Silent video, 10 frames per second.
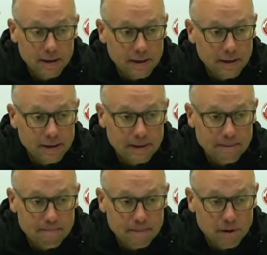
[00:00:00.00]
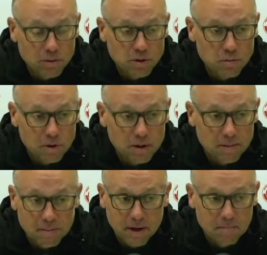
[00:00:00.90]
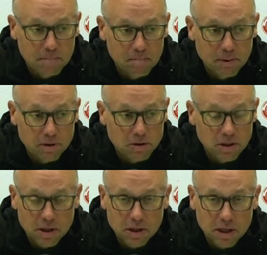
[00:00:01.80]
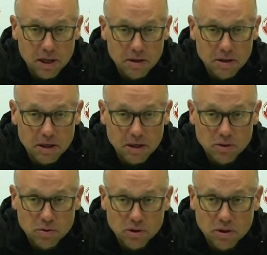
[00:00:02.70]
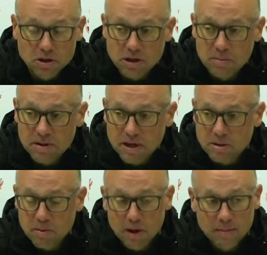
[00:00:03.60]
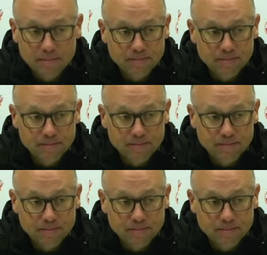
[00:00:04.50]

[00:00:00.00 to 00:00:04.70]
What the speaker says: You know, he's a committed person, and so it's good to see him in that spot.